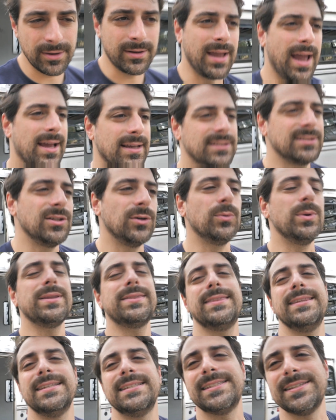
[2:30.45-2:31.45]
Okay, so
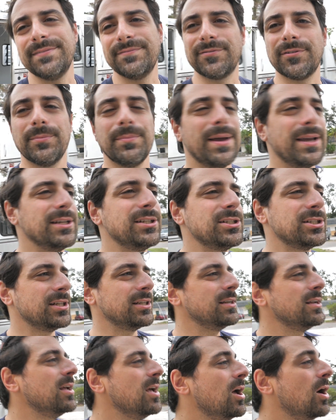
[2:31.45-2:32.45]
with this
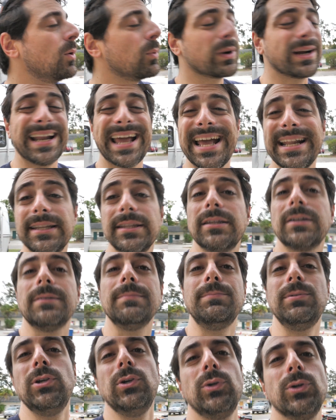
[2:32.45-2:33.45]
information, we're gonna head to the
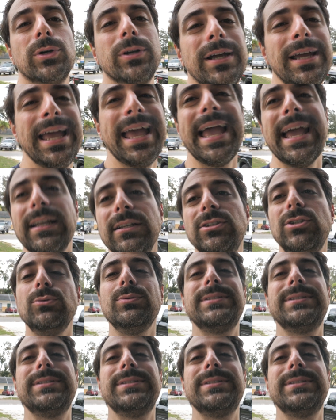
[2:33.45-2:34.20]
computer and do